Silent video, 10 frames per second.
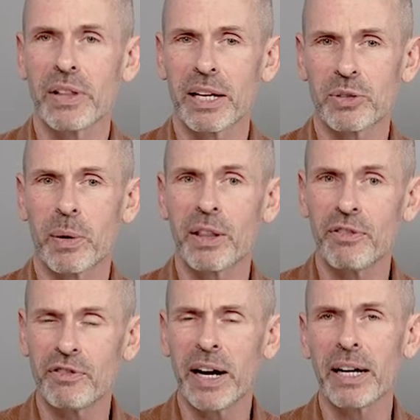And that's why the
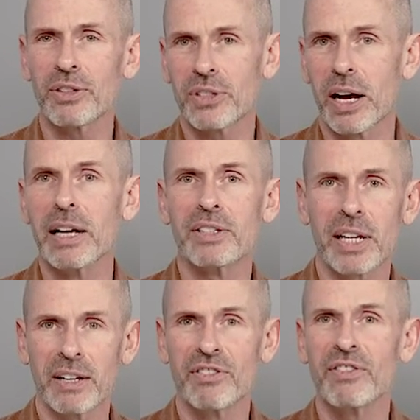file size can